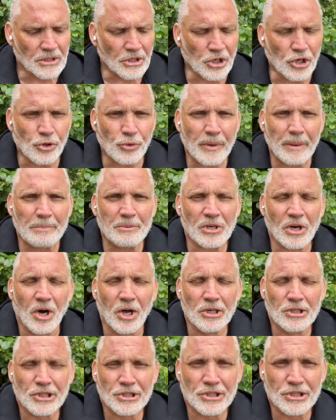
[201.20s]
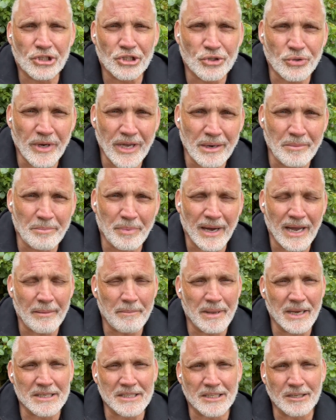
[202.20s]
gripped onto the drain pipe
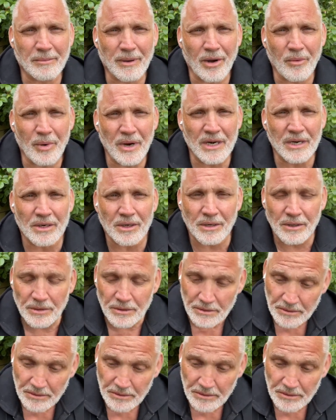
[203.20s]
next to my window.